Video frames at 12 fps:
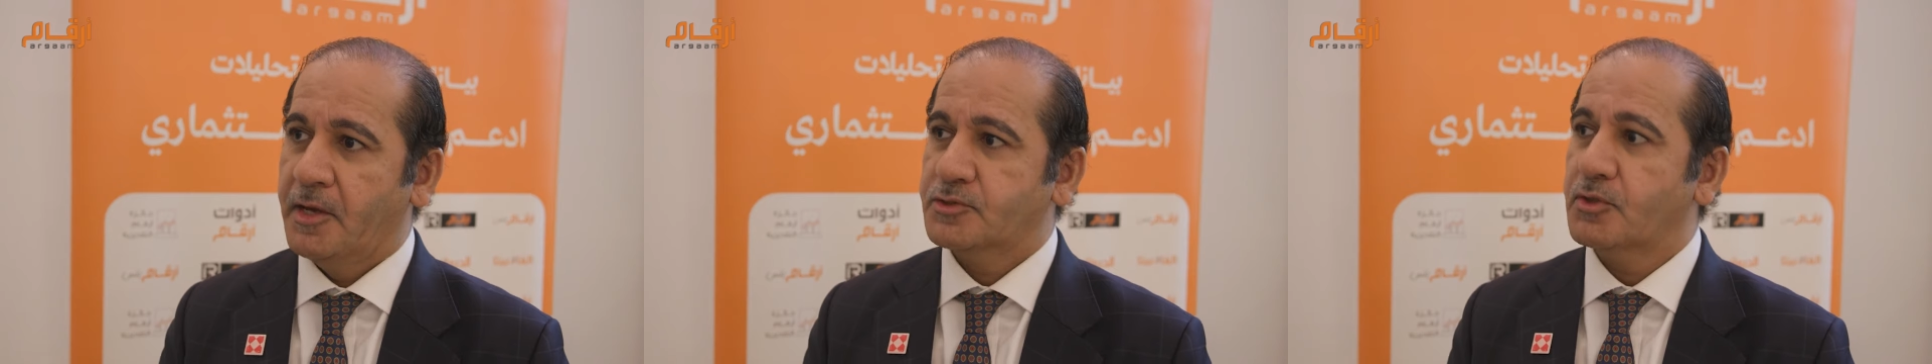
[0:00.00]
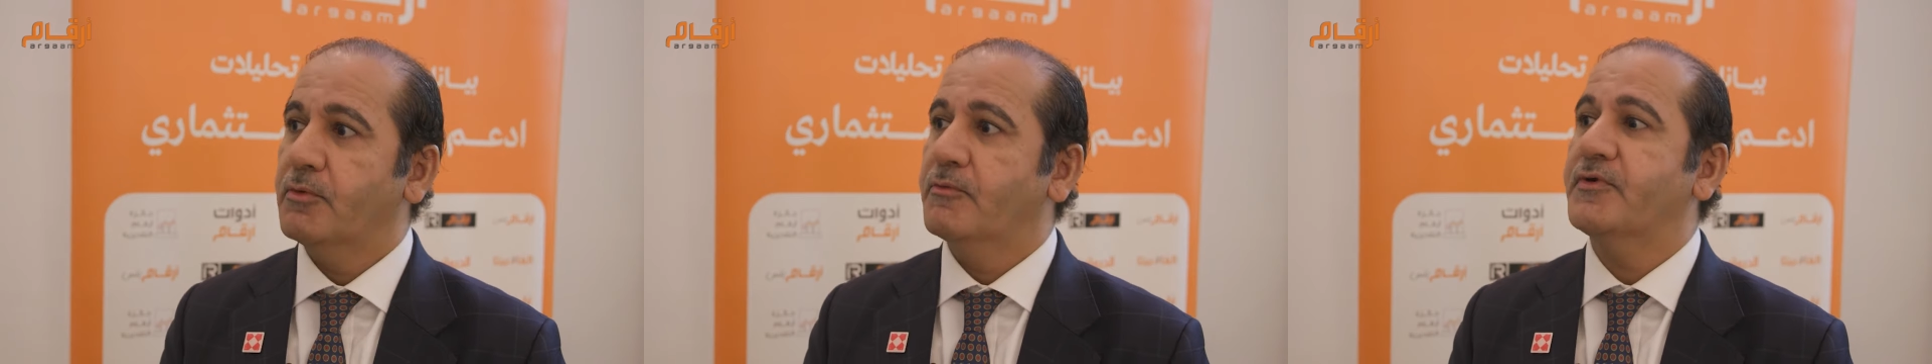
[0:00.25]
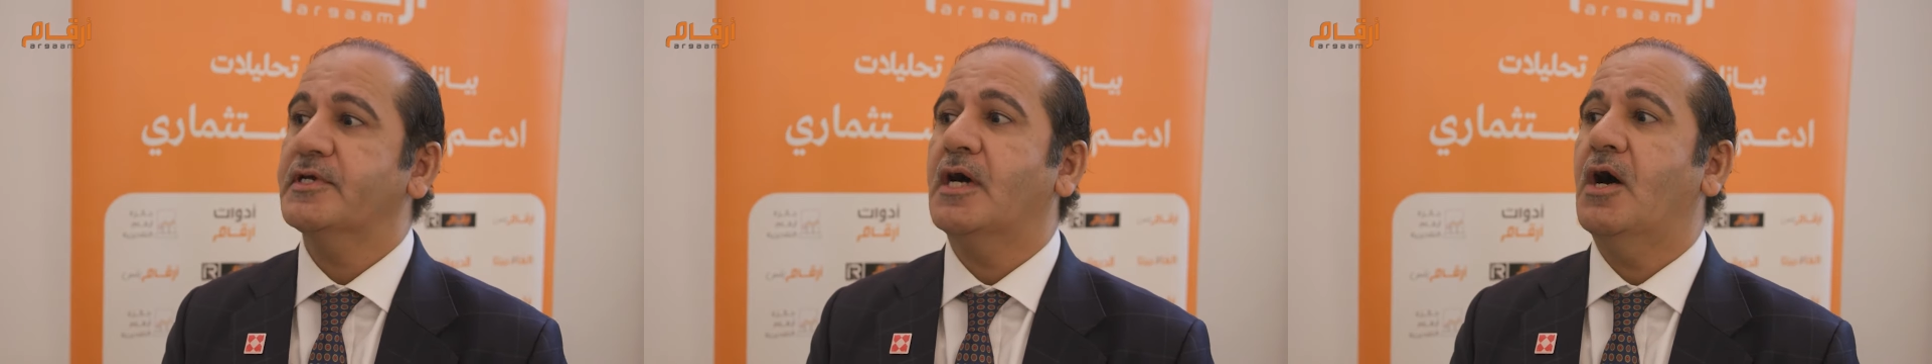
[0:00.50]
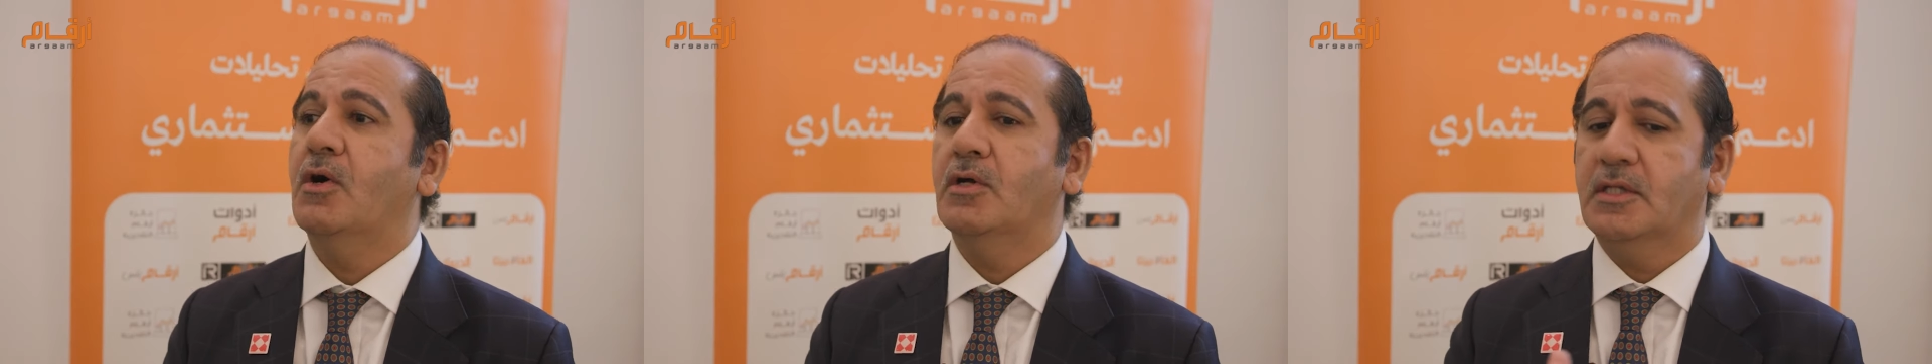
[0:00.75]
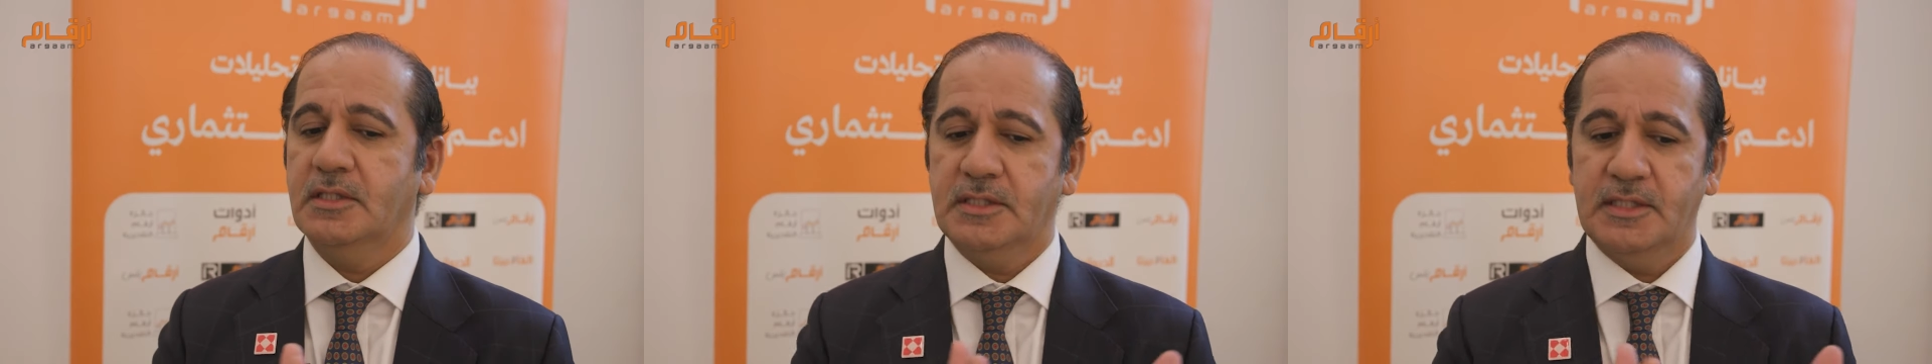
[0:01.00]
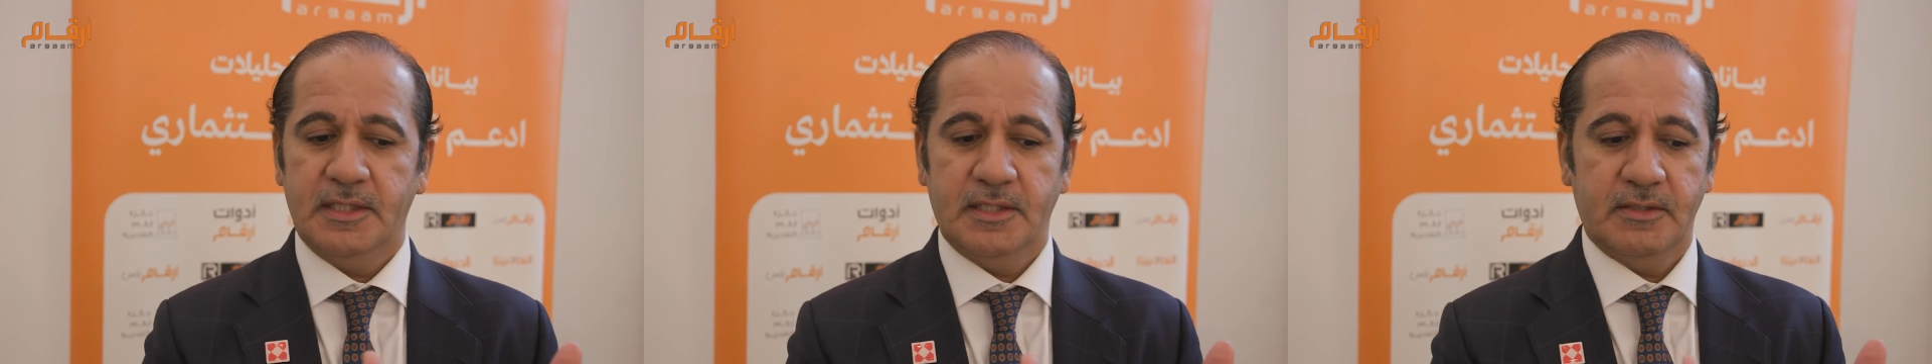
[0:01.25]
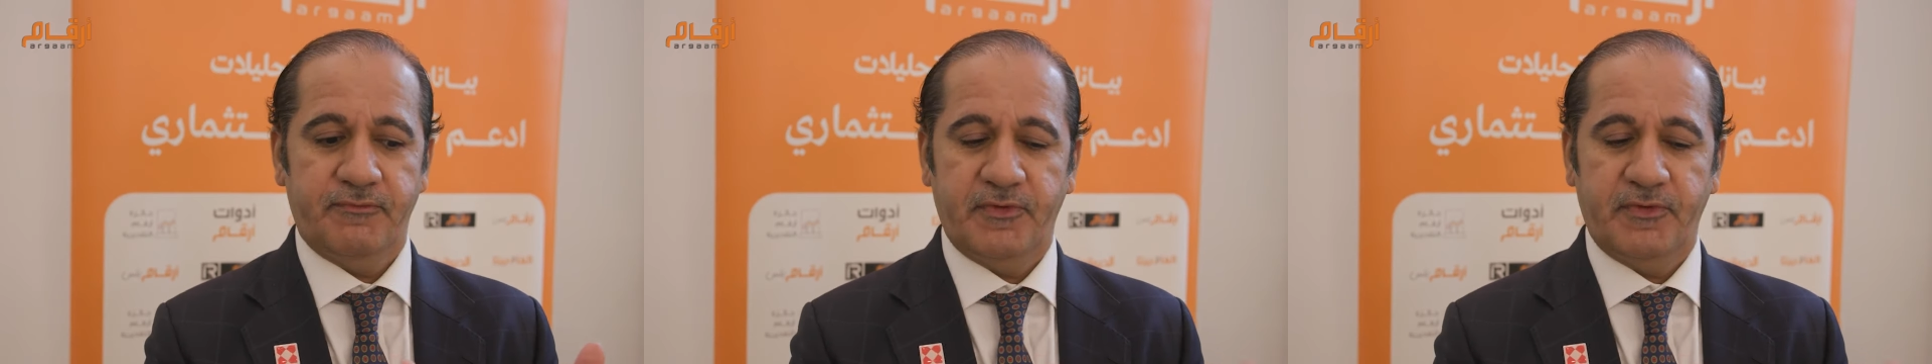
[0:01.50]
So all the